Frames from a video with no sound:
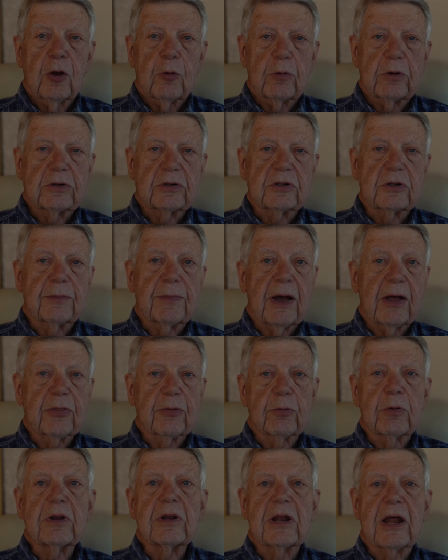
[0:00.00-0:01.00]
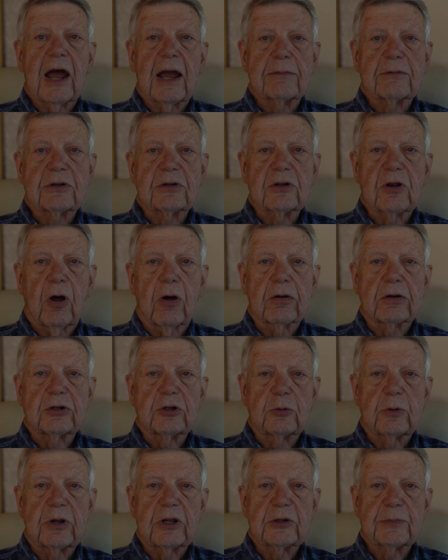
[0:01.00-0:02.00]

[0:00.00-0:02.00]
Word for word: which is about three times as long as you would